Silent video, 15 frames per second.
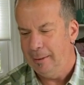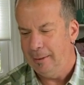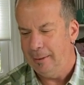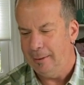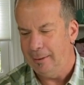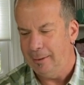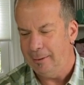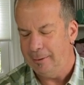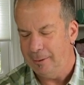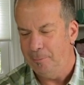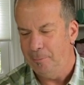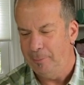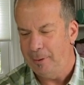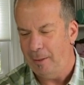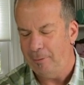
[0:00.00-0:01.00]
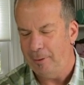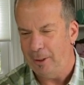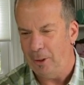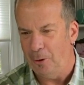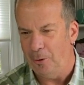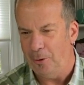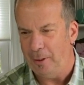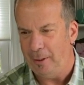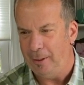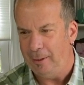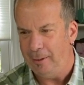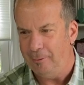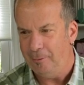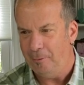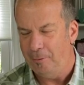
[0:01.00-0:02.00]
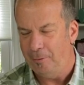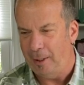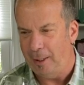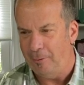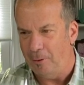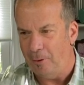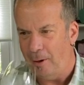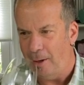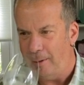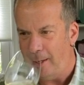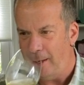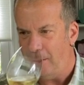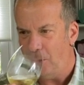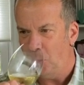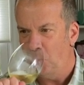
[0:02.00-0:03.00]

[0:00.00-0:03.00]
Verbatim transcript: Uh, definitely earthy flavor on that.